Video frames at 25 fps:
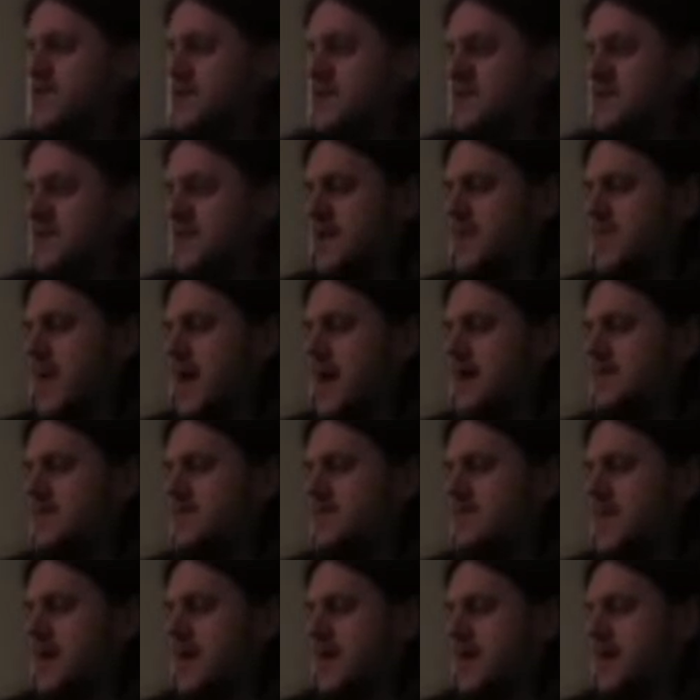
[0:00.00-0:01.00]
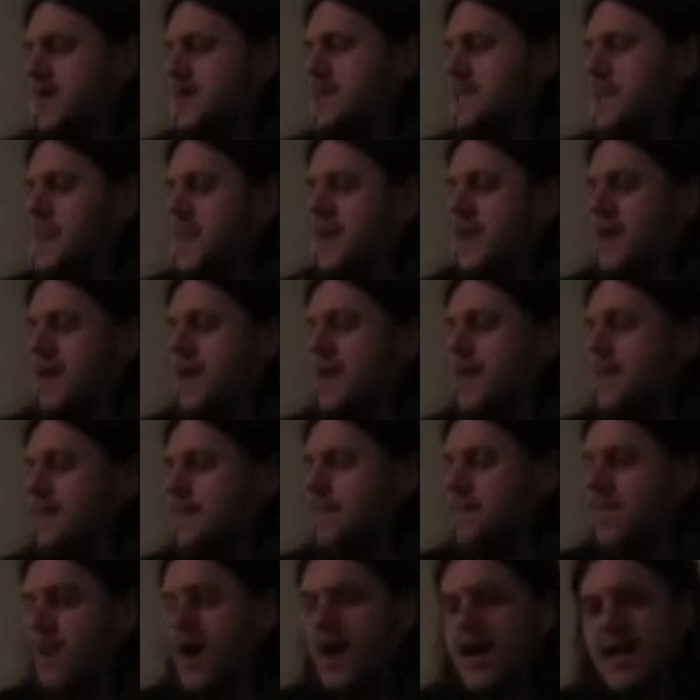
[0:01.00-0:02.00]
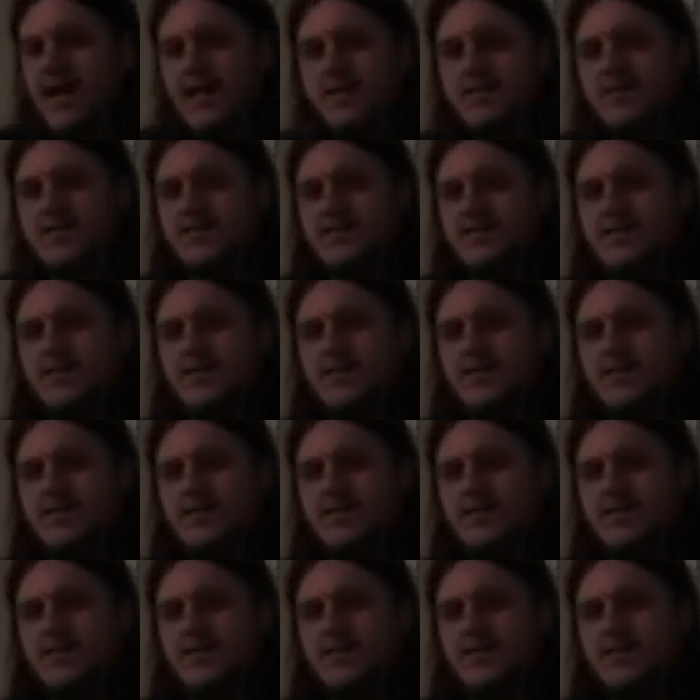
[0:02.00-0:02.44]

with the same accent pattern. But